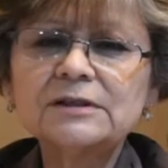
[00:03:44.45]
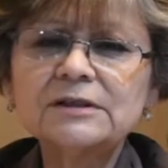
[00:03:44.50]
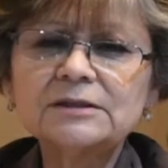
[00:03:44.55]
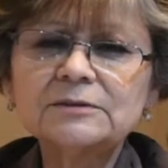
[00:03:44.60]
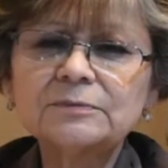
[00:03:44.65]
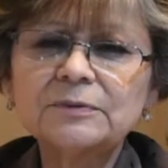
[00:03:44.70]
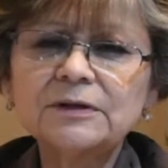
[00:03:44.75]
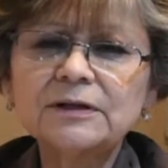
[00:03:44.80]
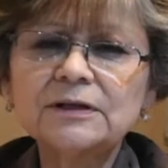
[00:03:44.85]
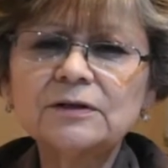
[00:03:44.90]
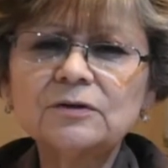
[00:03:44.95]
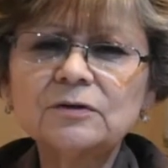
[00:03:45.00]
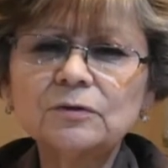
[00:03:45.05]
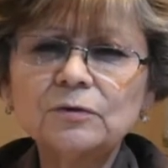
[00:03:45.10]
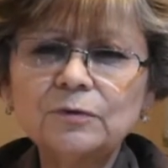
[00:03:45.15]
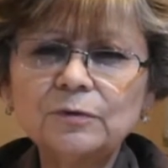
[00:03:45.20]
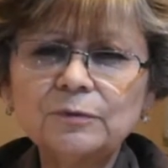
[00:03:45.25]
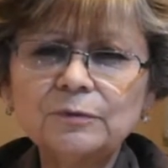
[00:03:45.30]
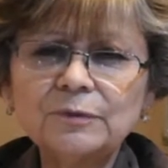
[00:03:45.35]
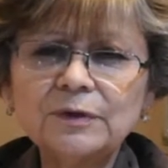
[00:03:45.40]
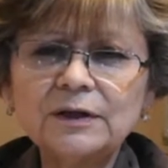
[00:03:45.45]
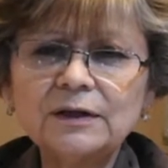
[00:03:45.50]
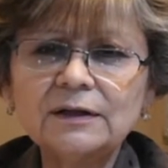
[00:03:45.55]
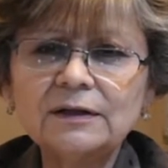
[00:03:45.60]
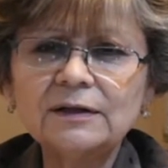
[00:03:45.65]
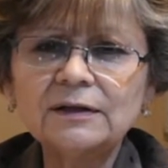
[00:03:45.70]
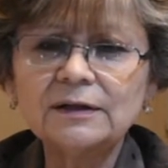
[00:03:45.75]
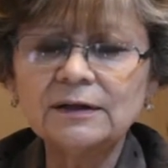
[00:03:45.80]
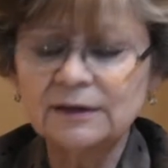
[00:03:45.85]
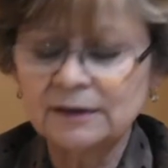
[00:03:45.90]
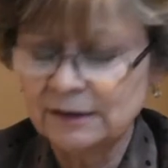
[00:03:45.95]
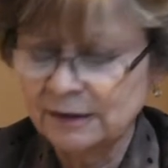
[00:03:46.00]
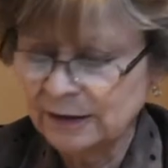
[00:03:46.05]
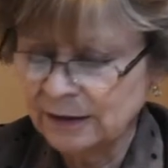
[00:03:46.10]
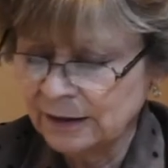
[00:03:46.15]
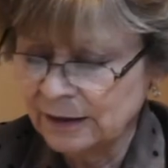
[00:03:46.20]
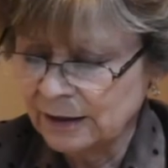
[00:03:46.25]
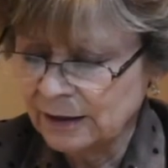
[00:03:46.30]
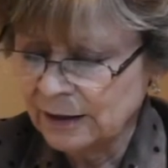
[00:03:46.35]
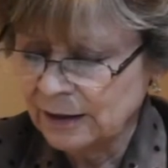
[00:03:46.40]
He kept his humble
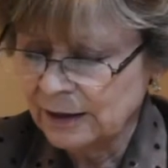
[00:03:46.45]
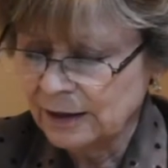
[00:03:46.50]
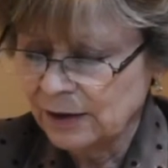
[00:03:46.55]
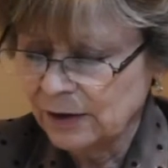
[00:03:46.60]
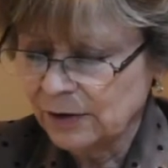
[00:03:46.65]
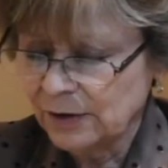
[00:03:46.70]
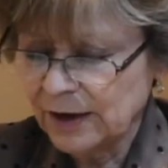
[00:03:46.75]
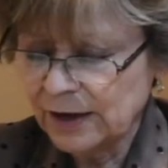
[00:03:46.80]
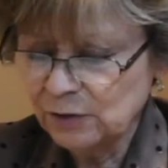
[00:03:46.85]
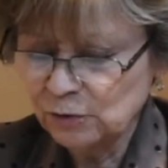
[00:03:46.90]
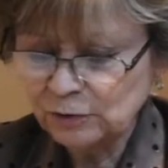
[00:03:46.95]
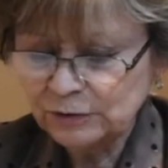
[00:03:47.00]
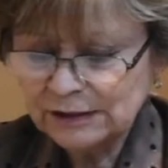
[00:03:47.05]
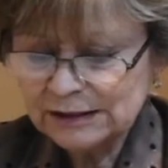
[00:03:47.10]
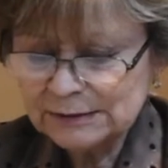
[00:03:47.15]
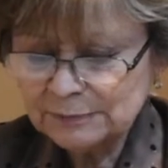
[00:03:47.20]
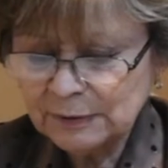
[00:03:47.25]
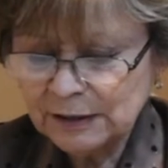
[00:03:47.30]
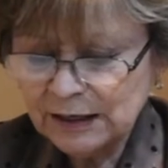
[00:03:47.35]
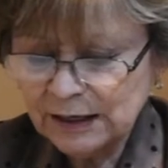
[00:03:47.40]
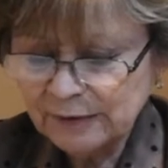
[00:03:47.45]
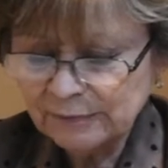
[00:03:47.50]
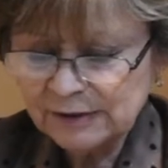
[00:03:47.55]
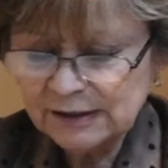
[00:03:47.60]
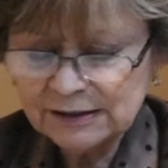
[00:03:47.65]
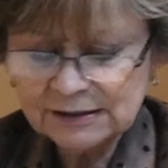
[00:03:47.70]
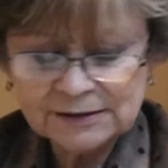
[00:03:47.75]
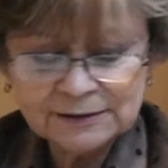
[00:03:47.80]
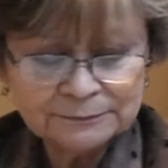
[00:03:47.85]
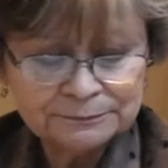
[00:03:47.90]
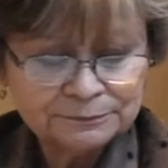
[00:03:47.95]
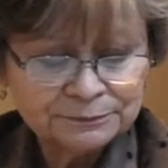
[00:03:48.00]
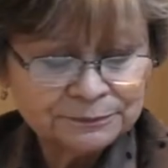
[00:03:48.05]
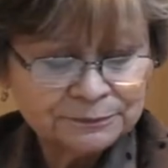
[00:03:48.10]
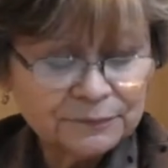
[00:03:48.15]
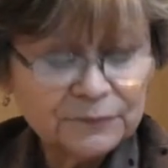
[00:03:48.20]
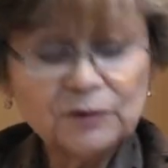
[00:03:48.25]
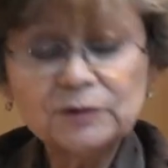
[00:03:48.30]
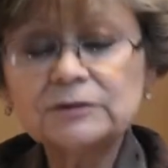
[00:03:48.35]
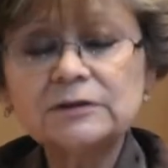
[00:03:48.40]
spirit. In other words, he
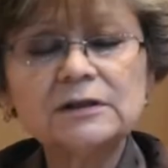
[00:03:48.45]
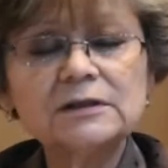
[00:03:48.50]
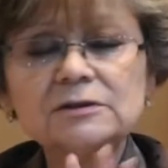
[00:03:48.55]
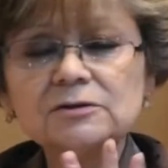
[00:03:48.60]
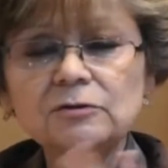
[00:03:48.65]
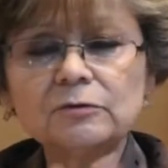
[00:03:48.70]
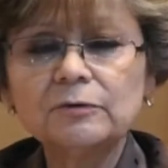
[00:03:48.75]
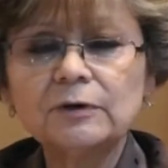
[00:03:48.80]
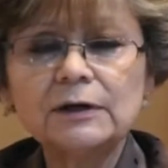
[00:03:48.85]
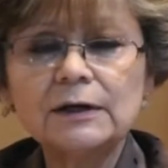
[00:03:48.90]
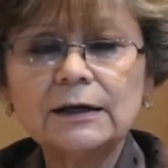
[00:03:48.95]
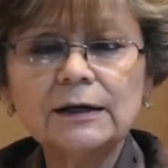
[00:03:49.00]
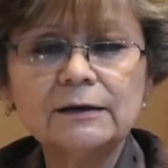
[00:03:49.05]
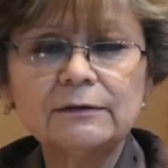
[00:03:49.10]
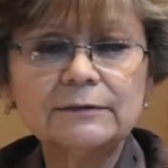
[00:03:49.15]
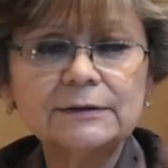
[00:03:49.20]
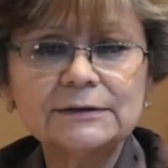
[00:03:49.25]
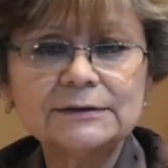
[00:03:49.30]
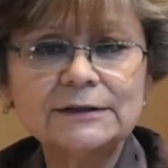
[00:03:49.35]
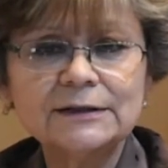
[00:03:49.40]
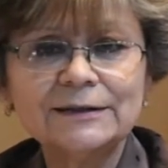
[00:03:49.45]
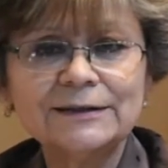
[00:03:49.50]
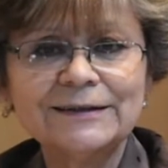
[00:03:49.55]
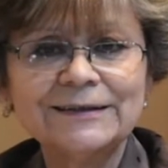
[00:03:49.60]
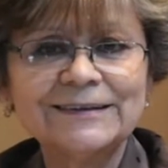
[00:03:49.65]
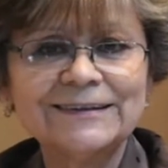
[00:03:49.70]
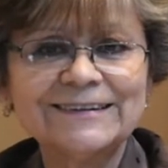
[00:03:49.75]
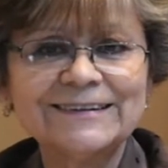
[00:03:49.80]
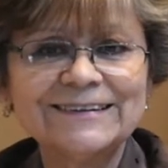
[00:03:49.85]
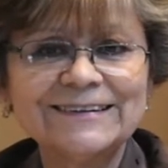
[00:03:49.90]
didn't get to his head.